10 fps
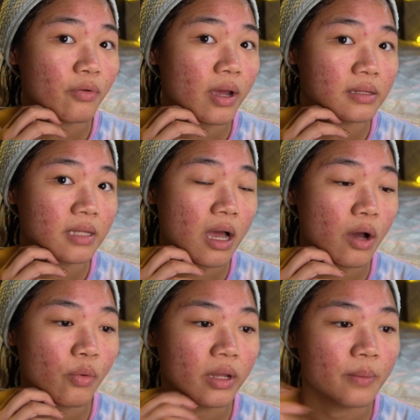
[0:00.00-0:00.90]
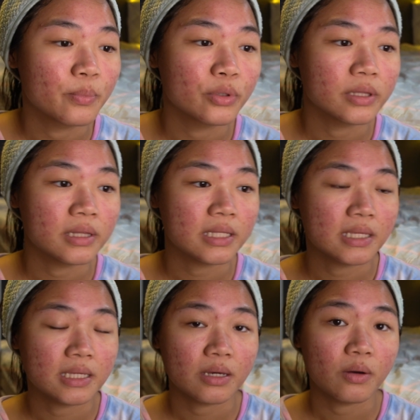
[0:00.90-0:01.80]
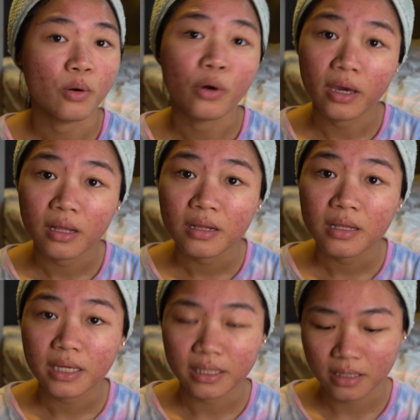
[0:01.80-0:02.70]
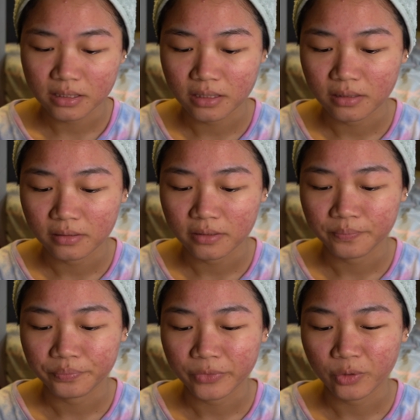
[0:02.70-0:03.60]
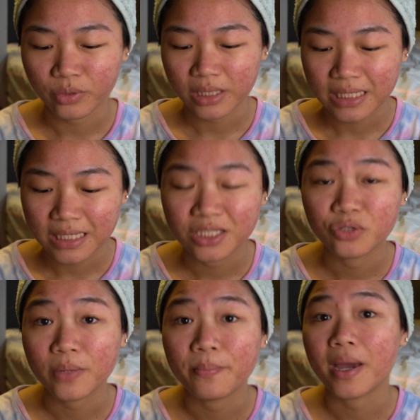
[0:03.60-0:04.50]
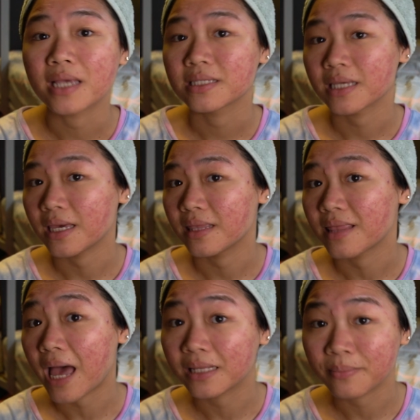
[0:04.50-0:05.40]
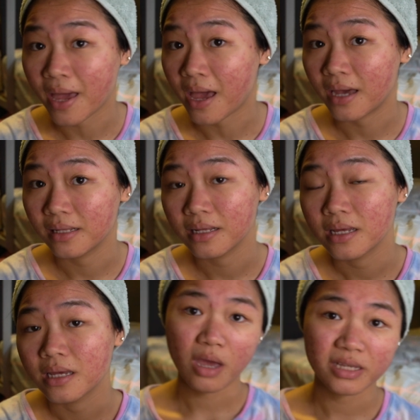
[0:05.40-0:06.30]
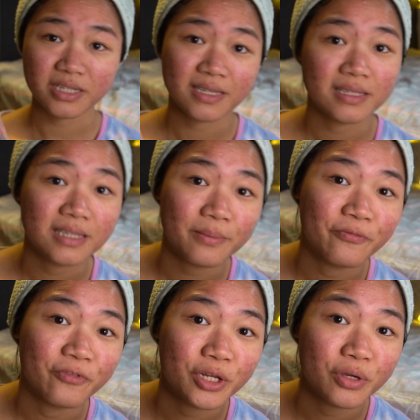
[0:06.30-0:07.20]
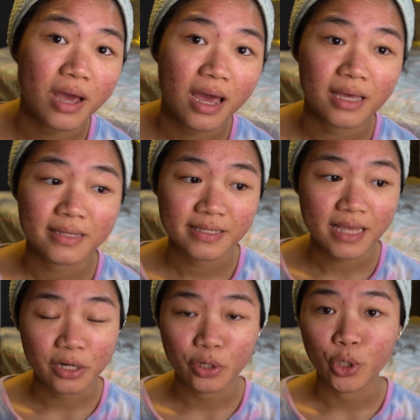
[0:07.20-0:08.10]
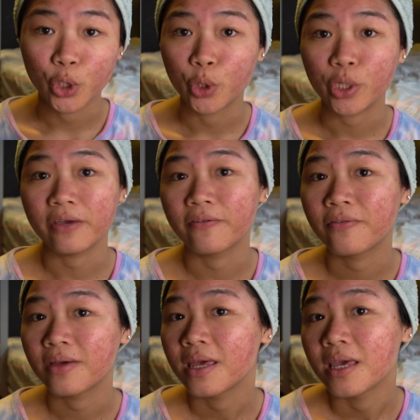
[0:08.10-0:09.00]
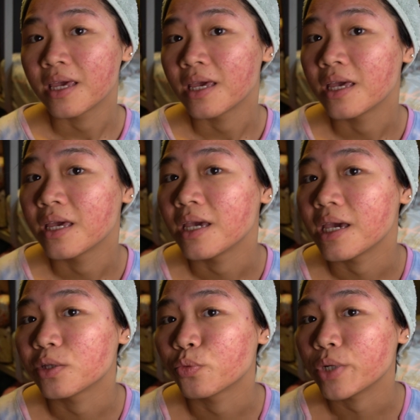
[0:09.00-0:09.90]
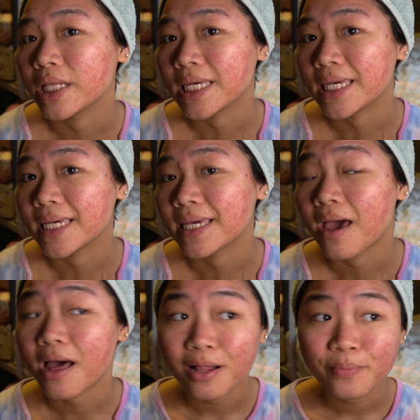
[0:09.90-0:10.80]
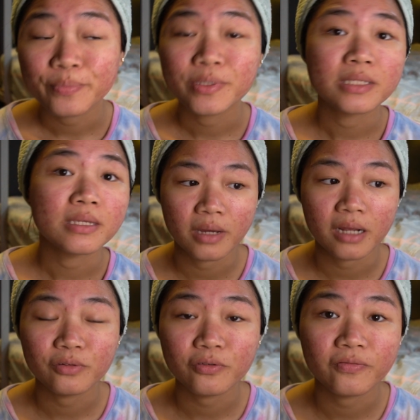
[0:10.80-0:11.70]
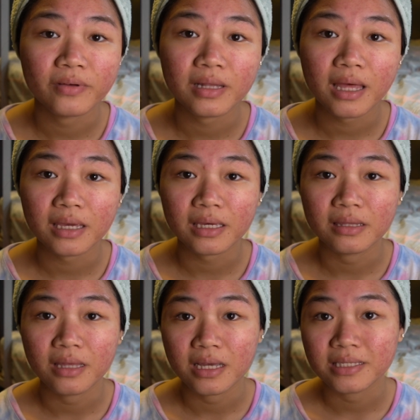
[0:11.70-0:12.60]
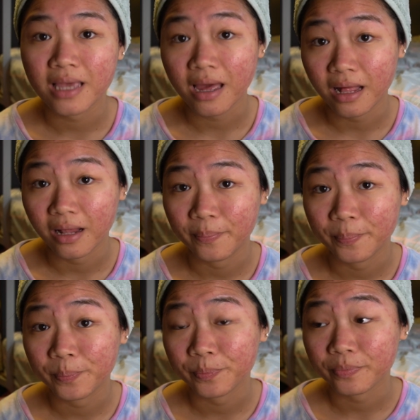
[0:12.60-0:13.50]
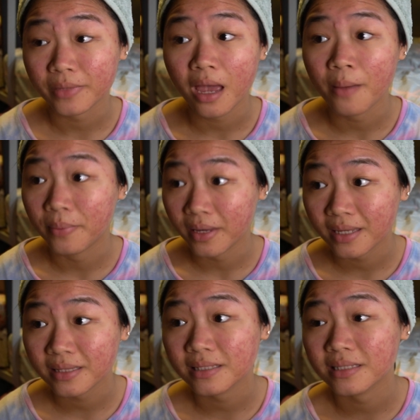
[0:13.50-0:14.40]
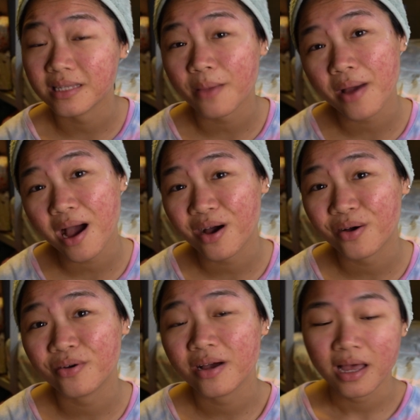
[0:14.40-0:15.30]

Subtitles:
right now when I put the oil, it doesn't really strip my skin that bad. Yeah, just a tip for you guys. I don't know if it really helps, but I do feel like it does help a bit somehow.